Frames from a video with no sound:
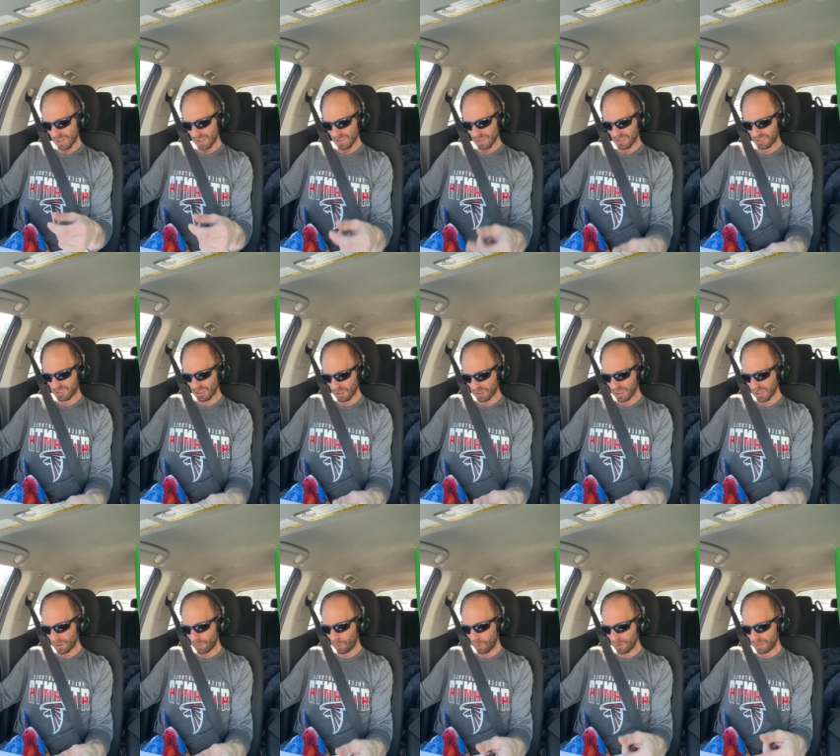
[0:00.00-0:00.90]
The circuit
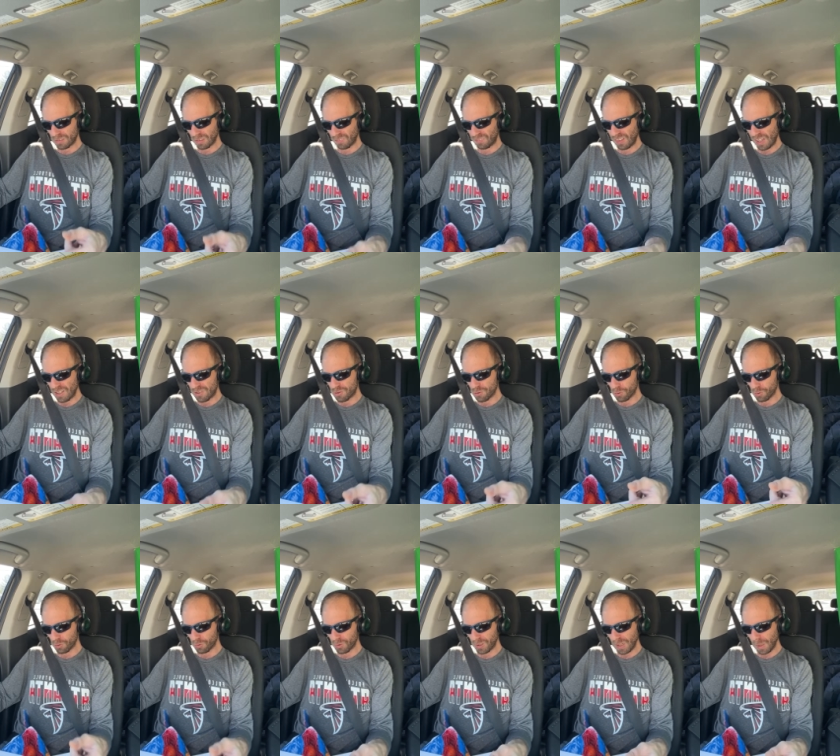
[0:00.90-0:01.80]
court's
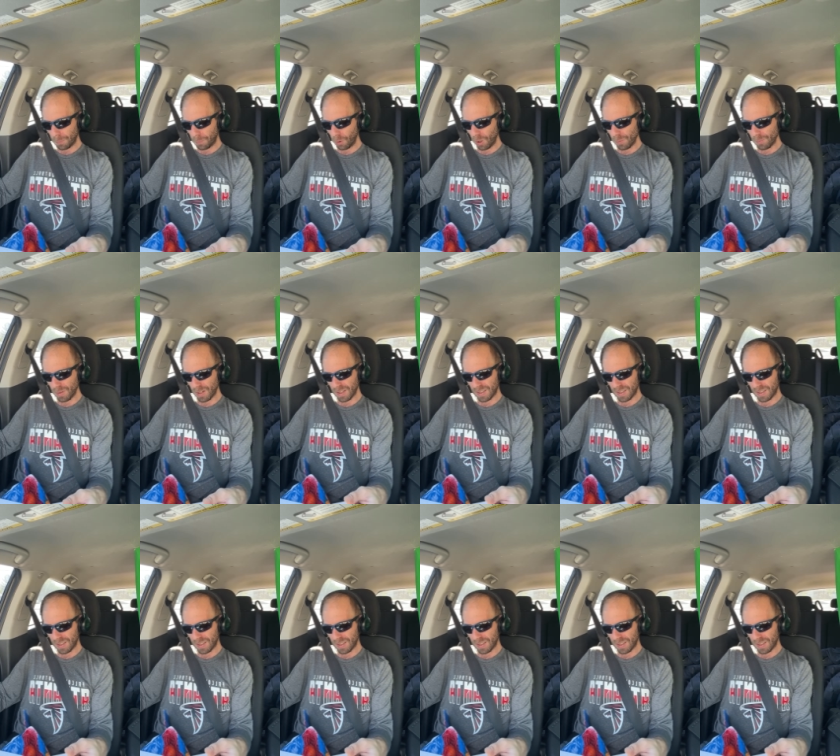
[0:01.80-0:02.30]
eventual reappointment